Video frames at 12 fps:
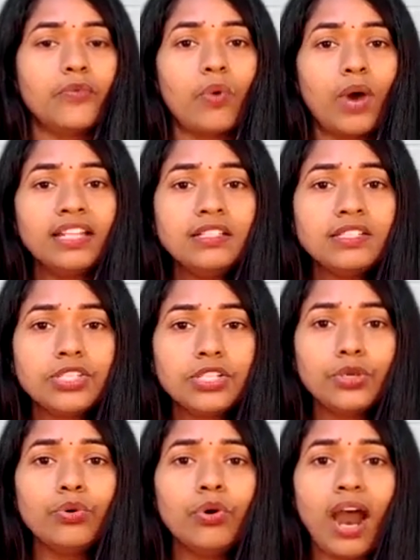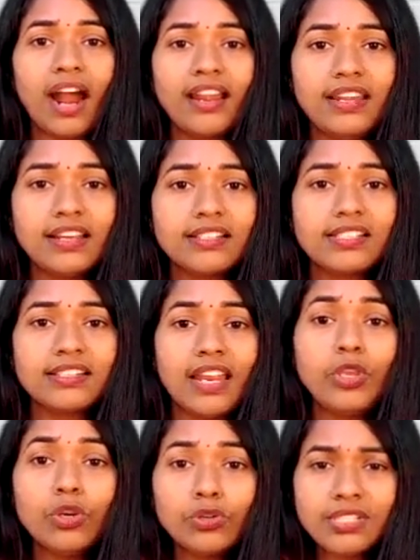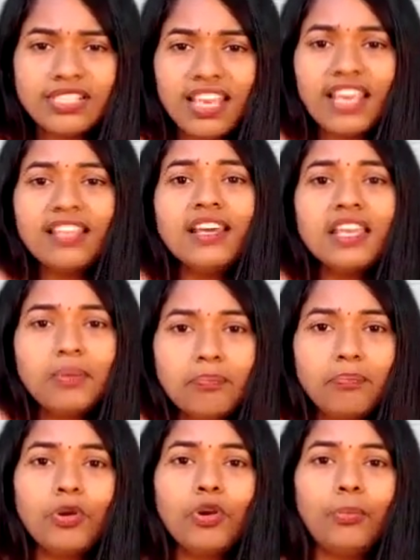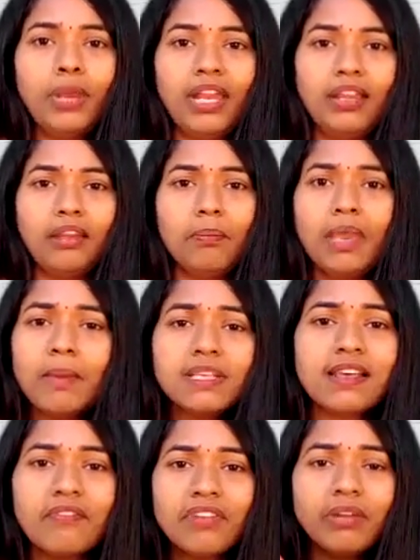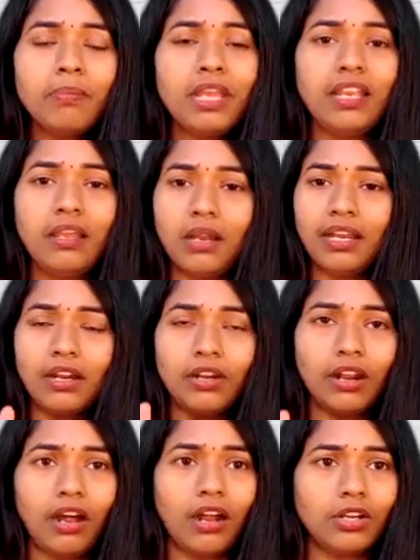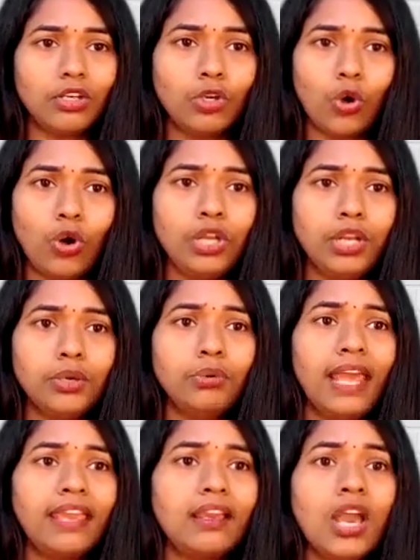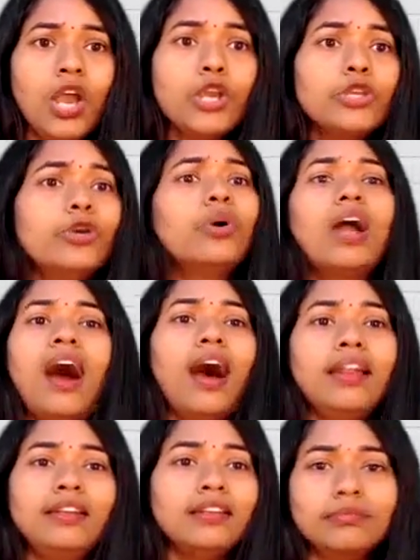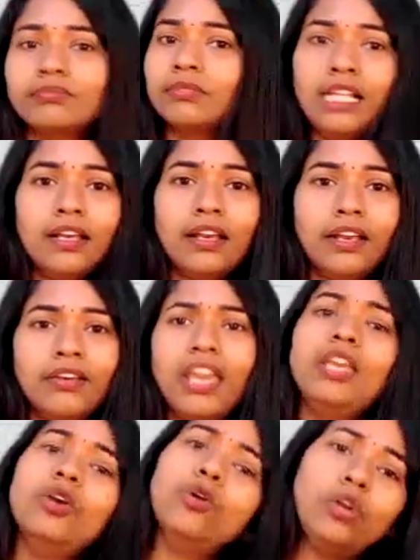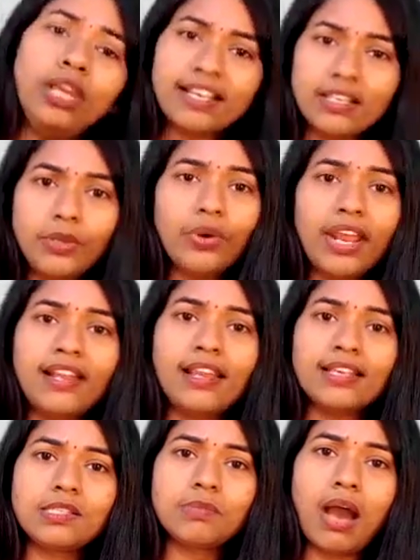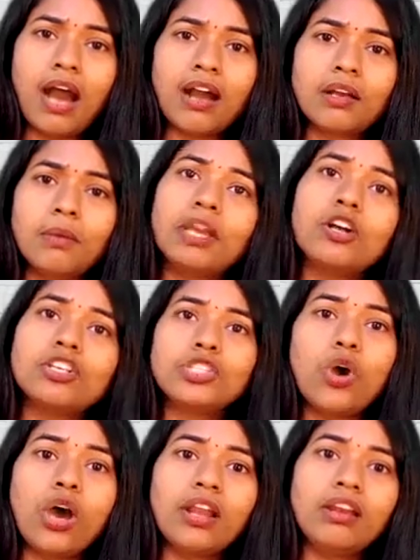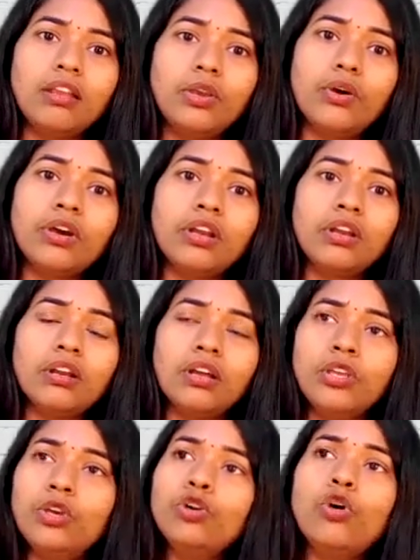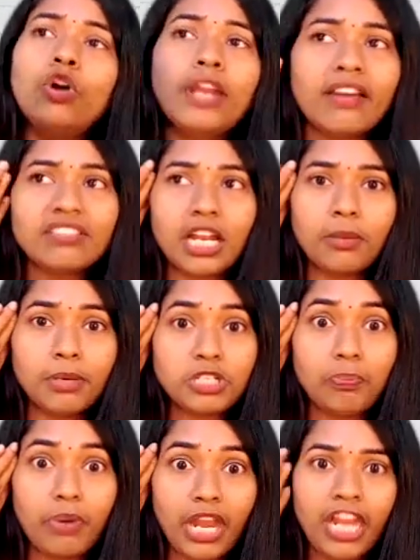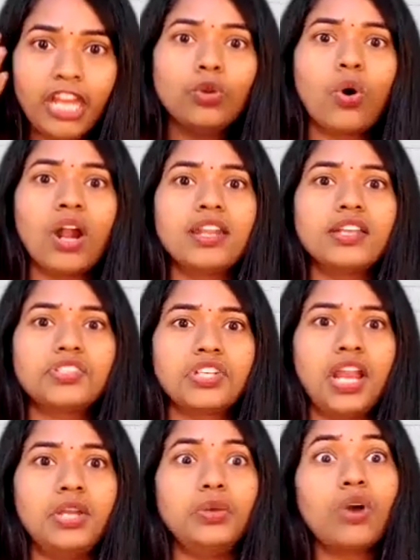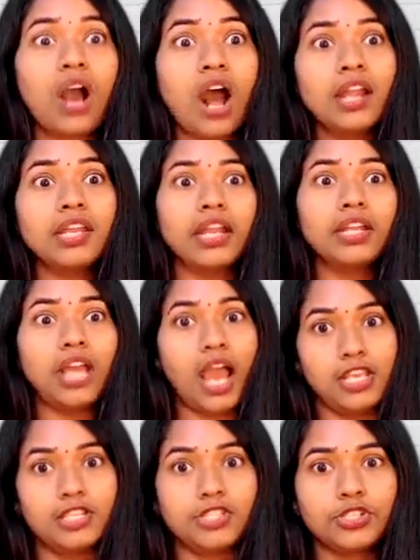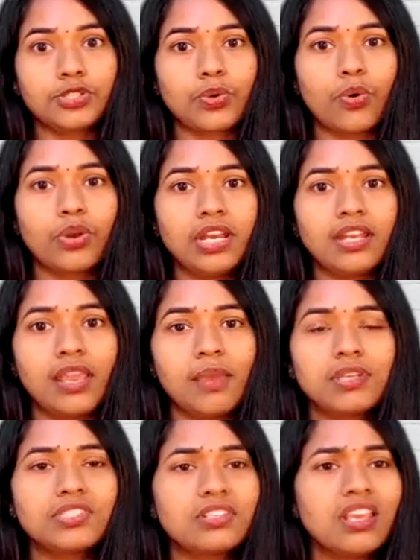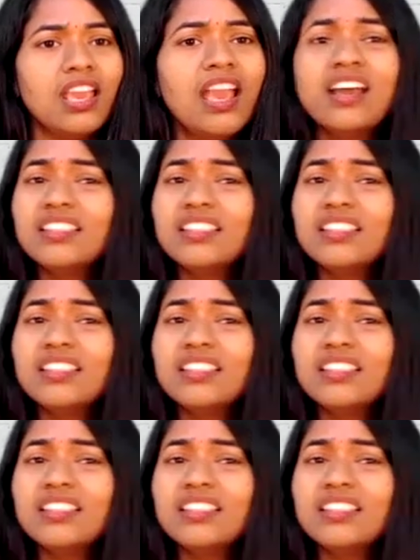Once you understand, you see the improvement. Maybe someone may told you like, you can't, you get less mark because you don't have that much brain to understand. You can't get a highest score in chemistry.